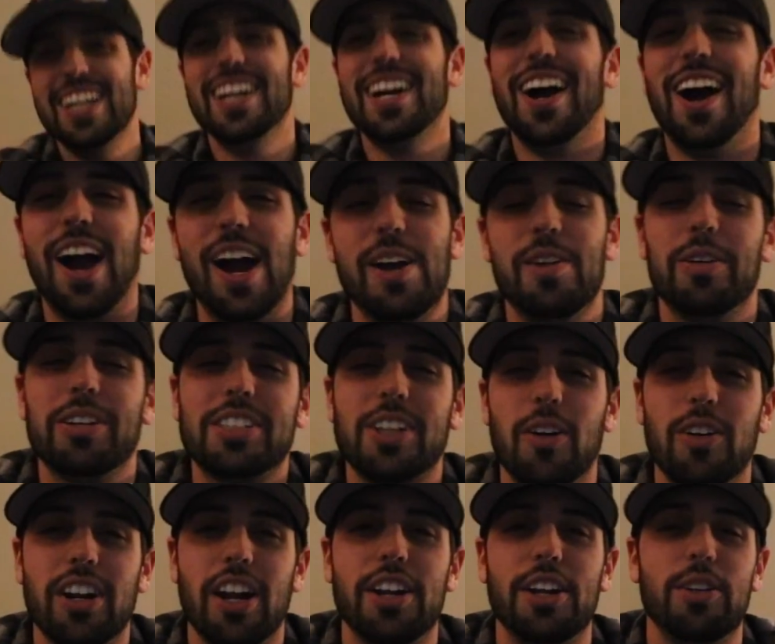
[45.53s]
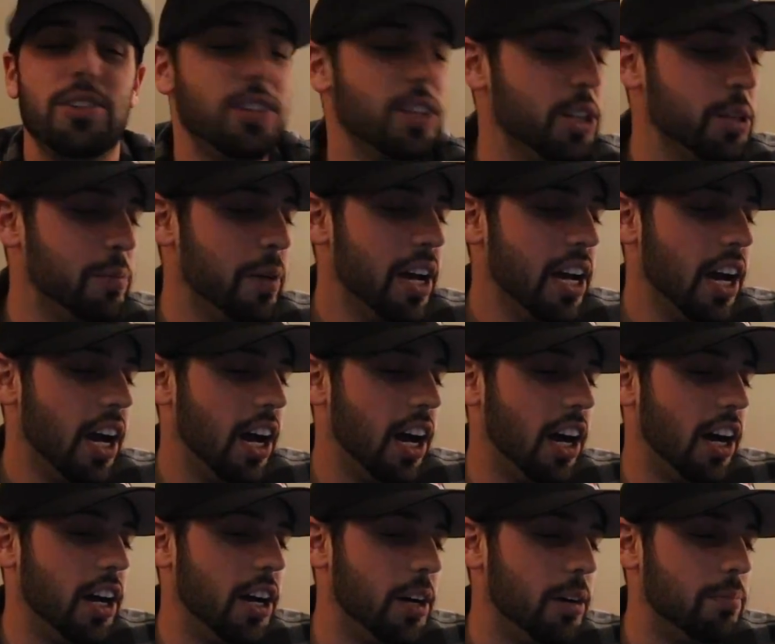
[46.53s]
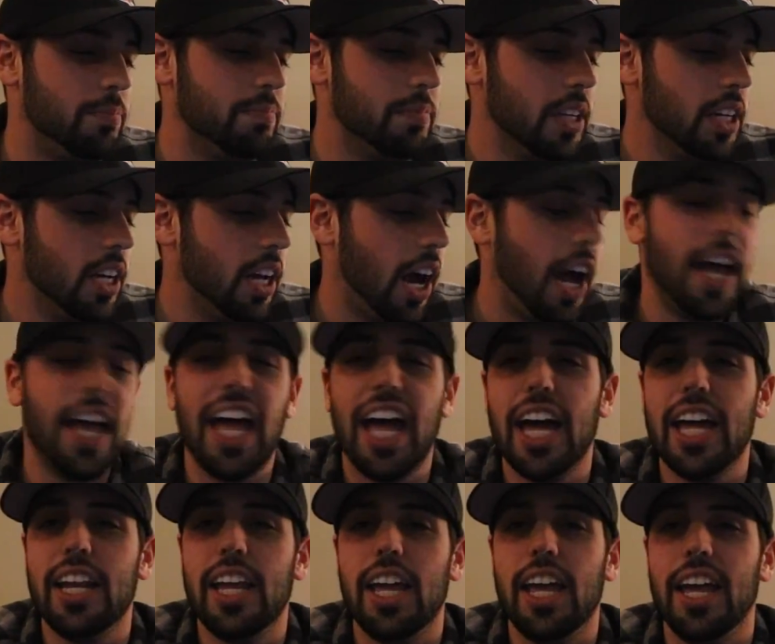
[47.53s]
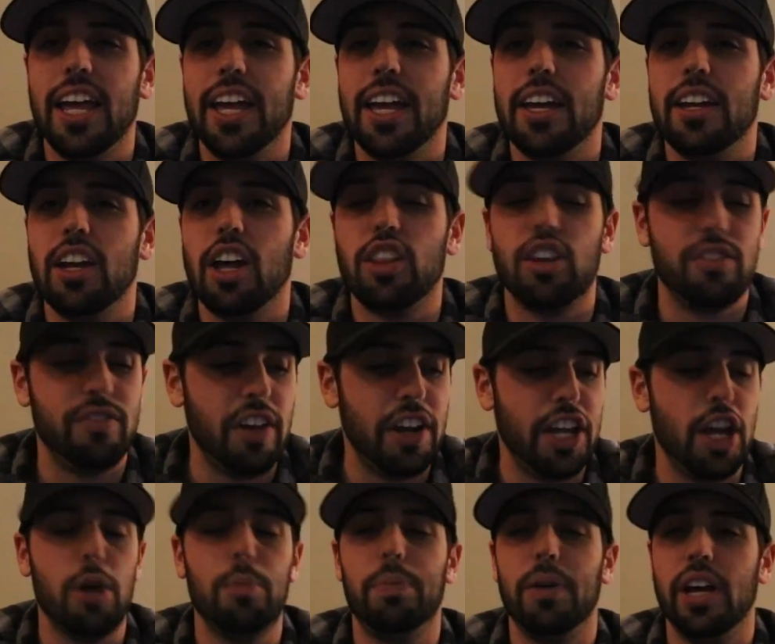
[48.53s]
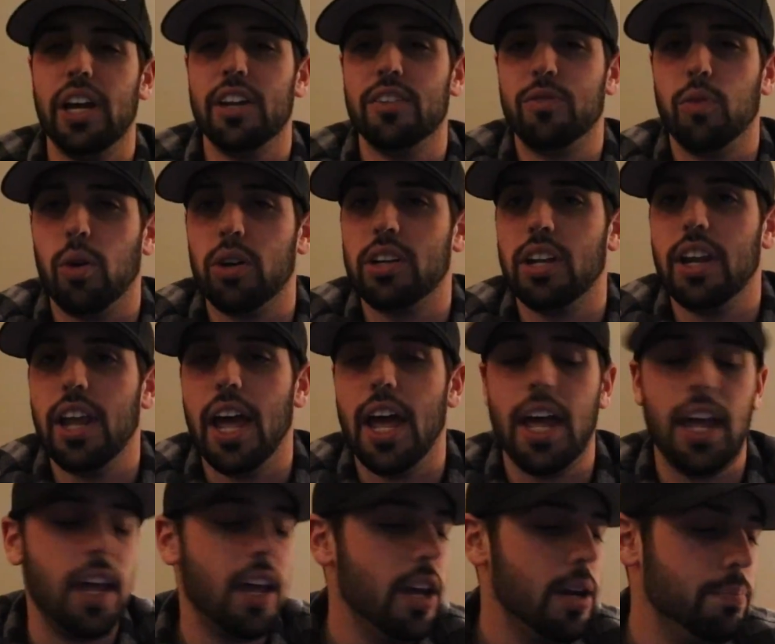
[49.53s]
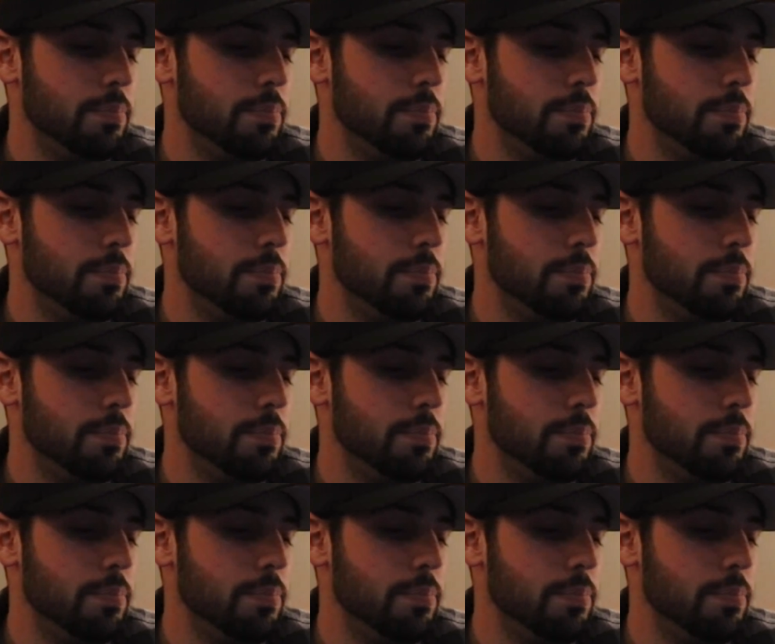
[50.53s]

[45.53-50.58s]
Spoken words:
All right, what's going on YouTube? I had another video planned for today,